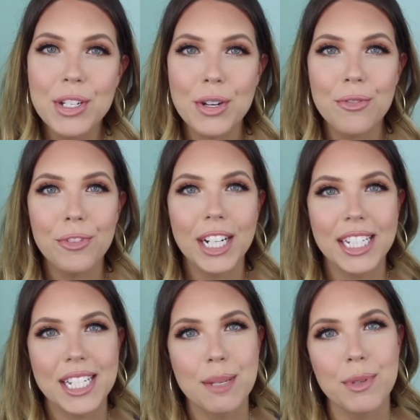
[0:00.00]
Don't
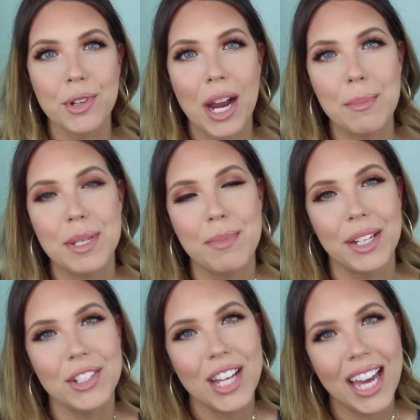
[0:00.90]
forget to subscribe to
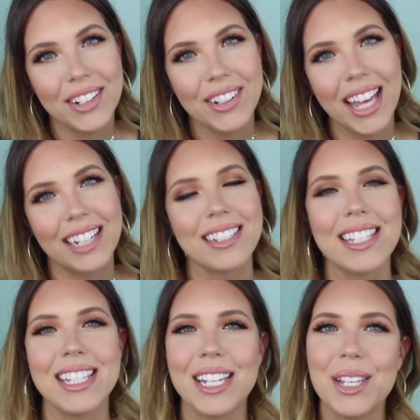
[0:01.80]
my channel, and I'll
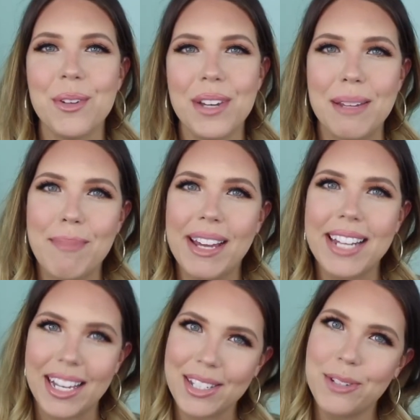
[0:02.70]
see you in my
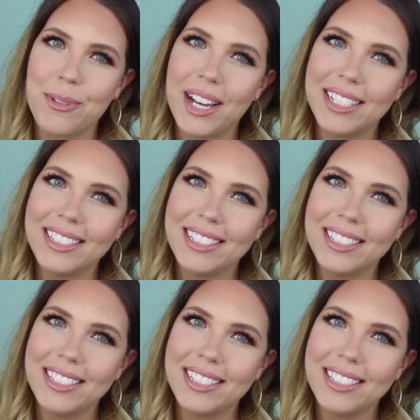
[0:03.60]
next one.